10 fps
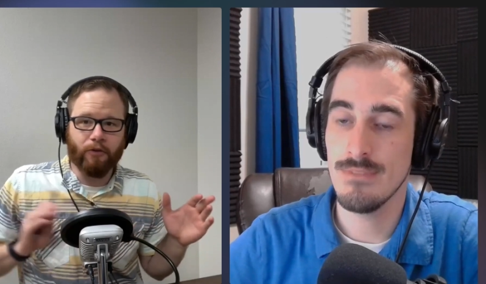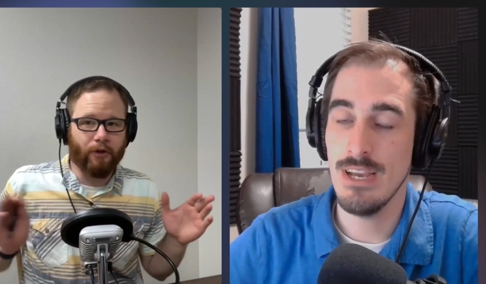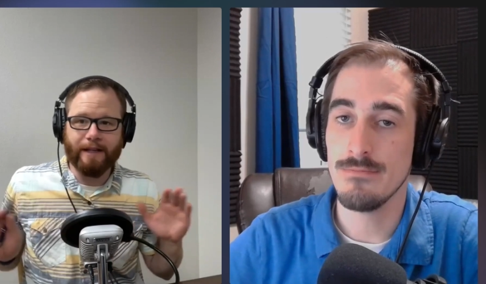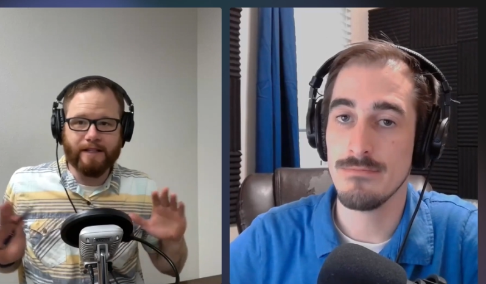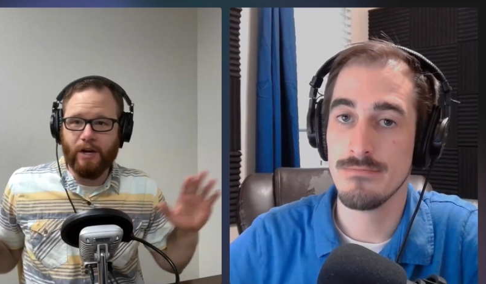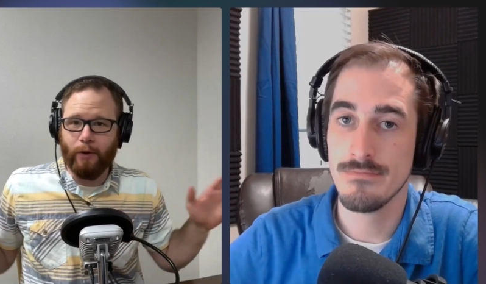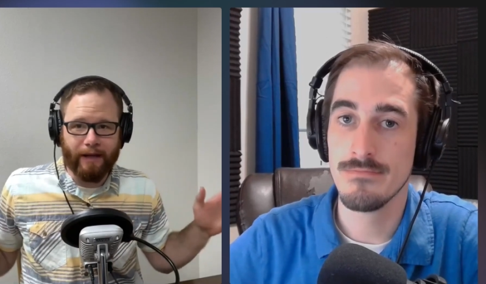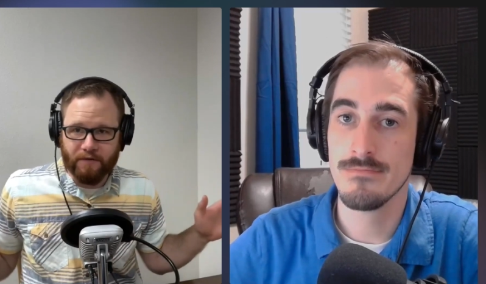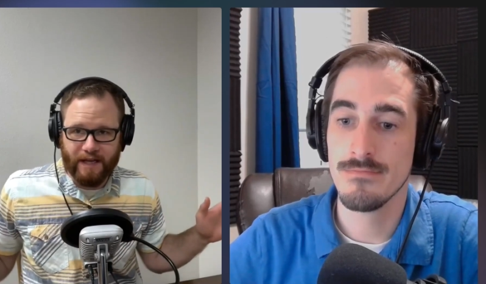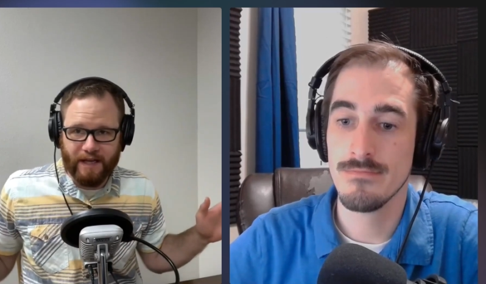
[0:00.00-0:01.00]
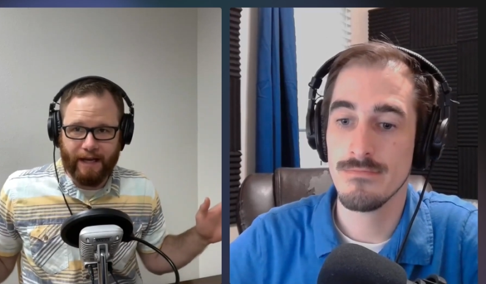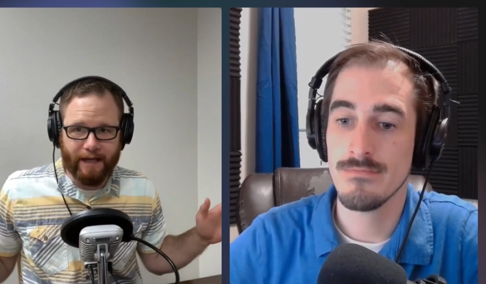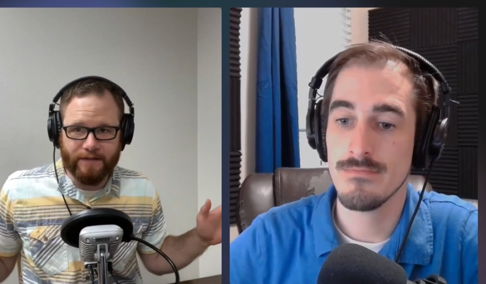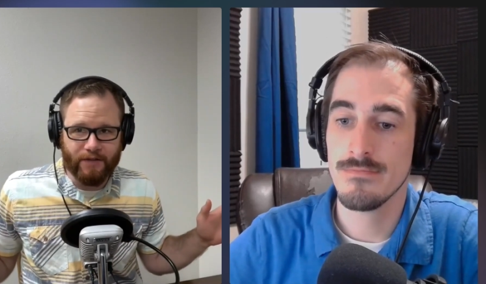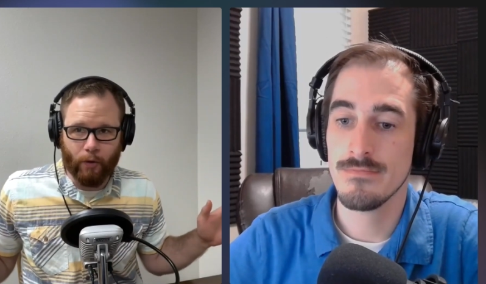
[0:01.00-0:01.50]
Speaker 1: yeah. is no ifs,
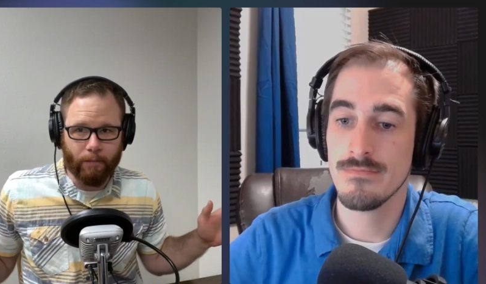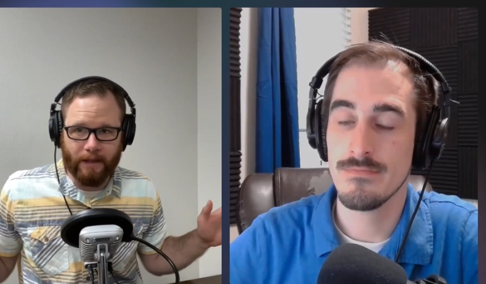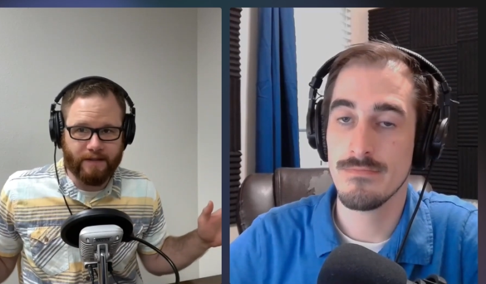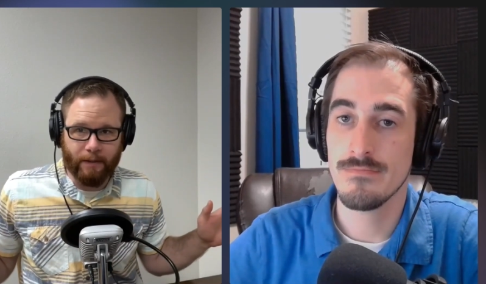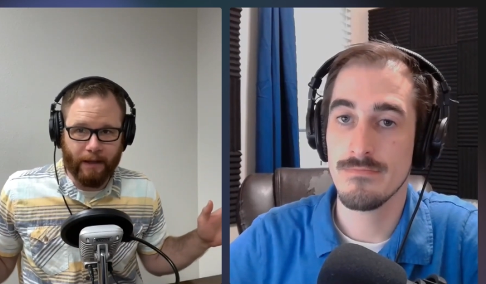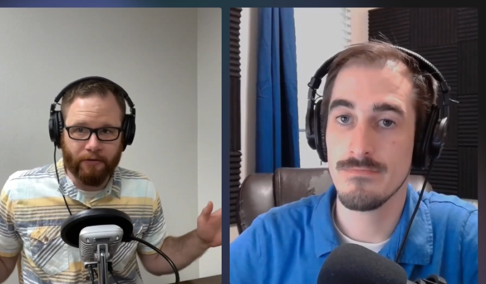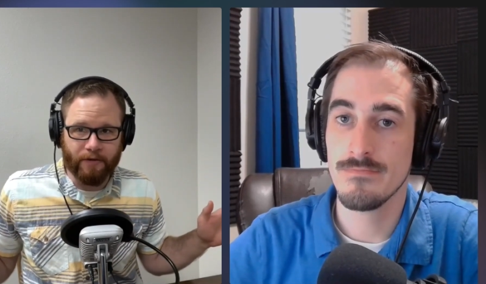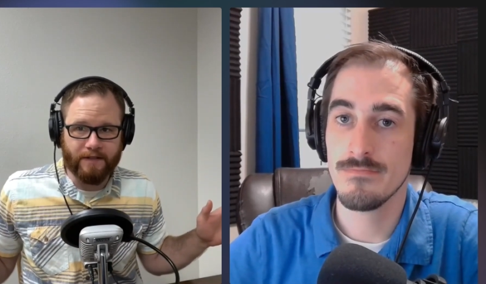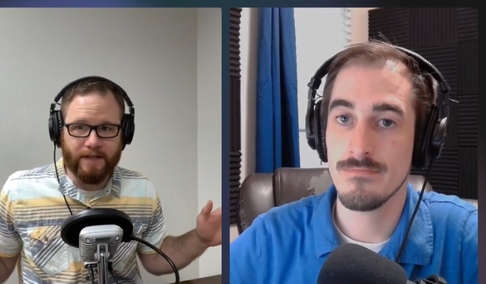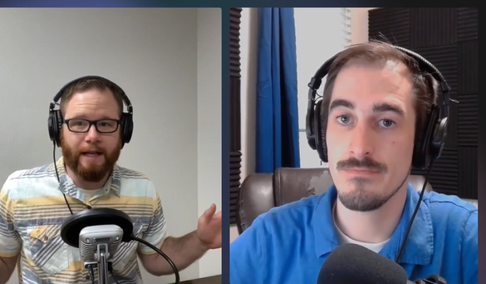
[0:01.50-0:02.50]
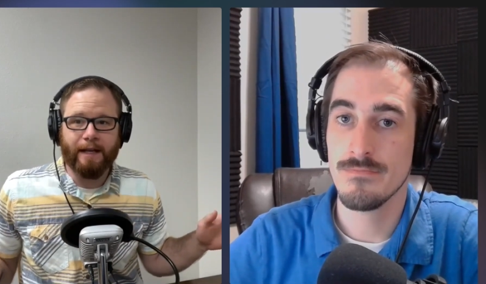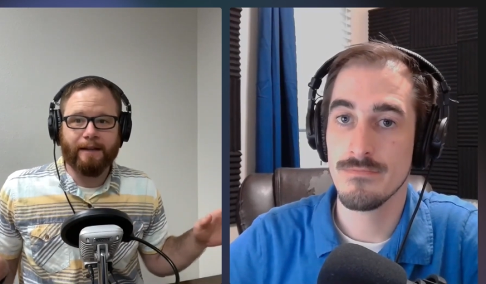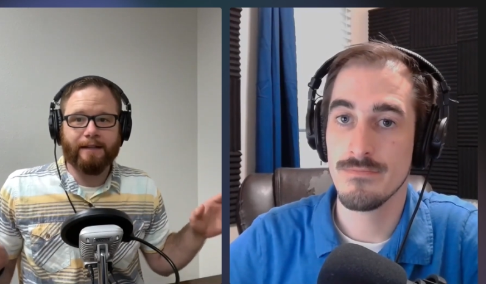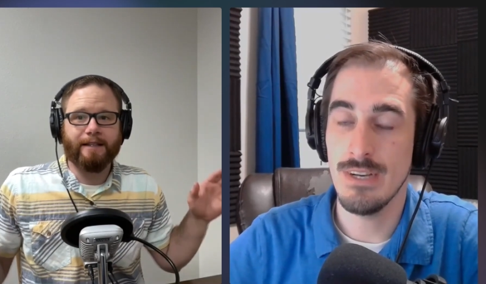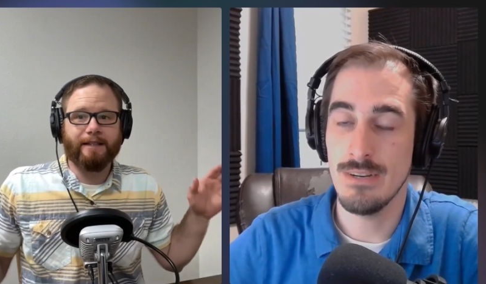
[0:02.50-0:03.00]
ands, or buts about this.
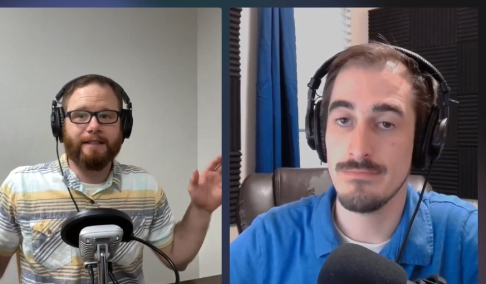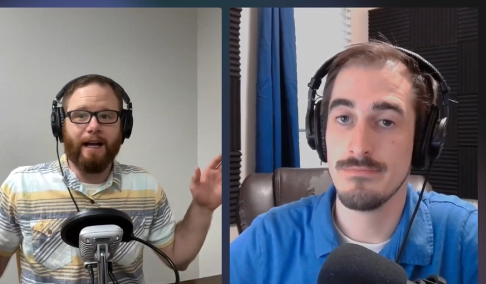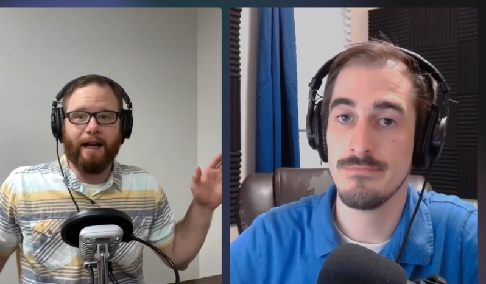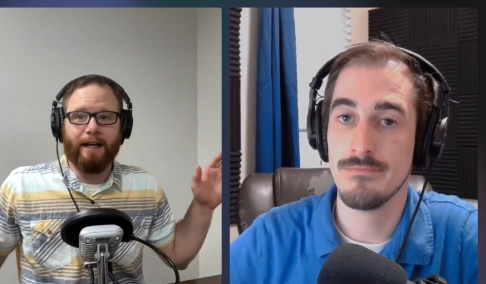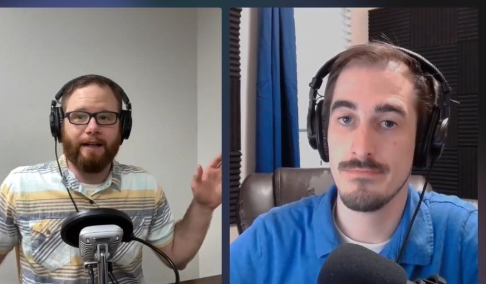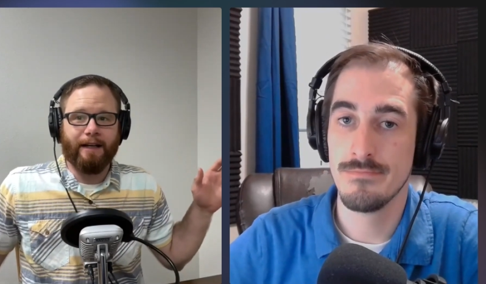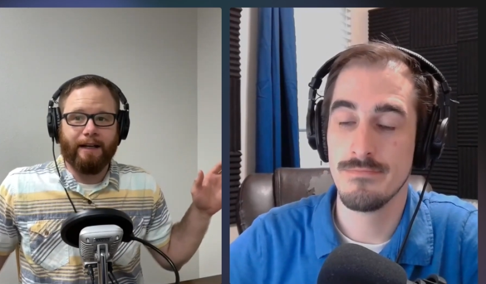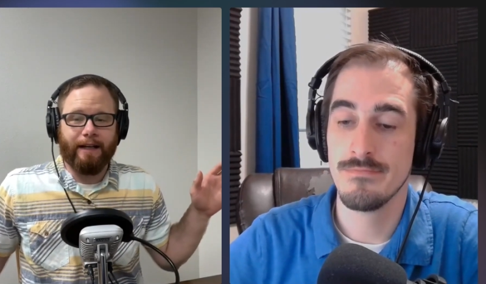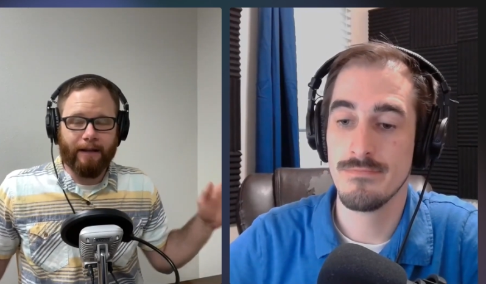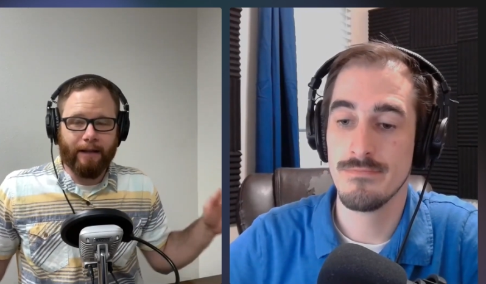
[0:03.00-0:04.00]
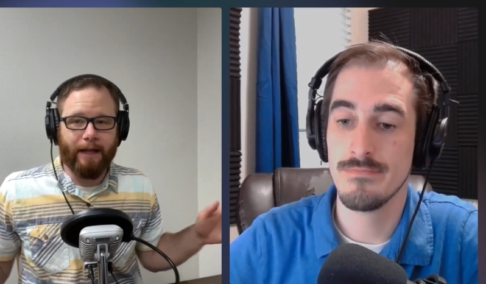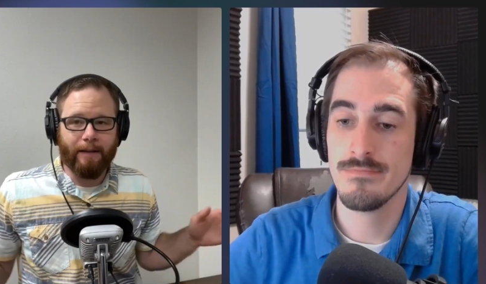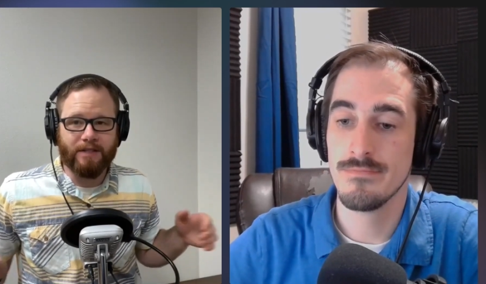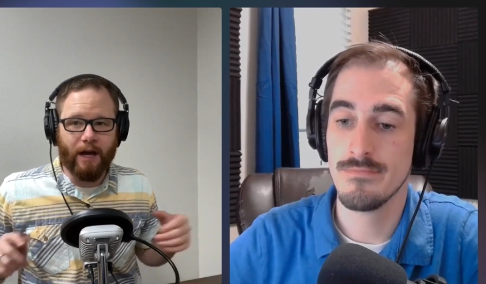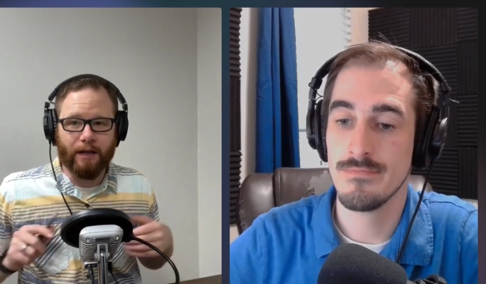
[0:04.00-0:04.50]
This is yeah. not him
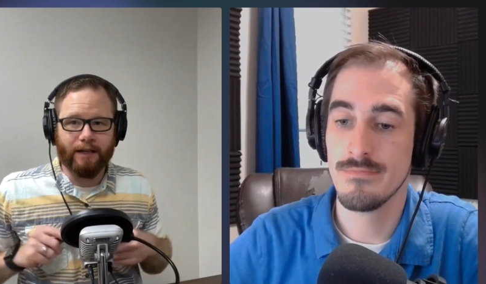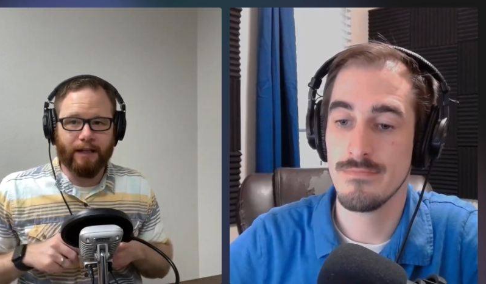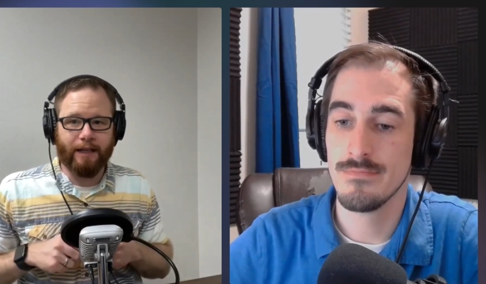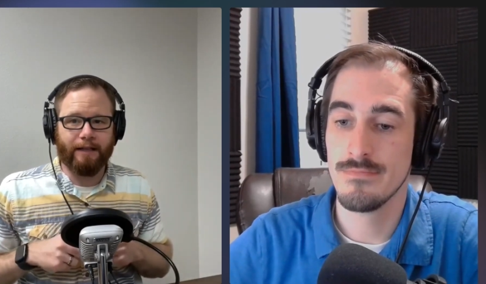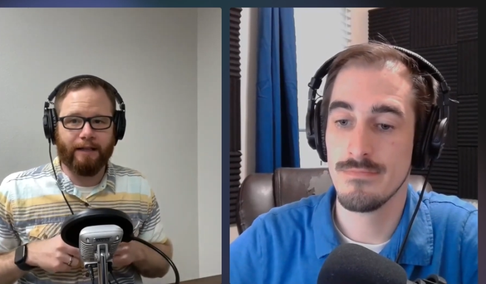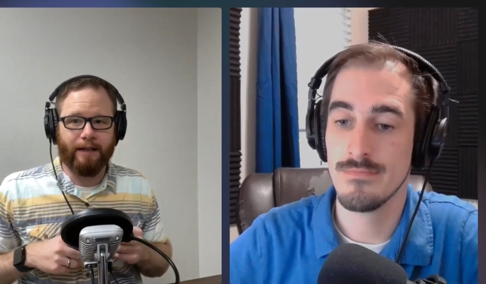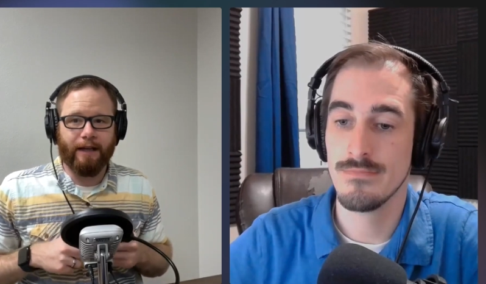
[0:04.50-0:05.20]
talking in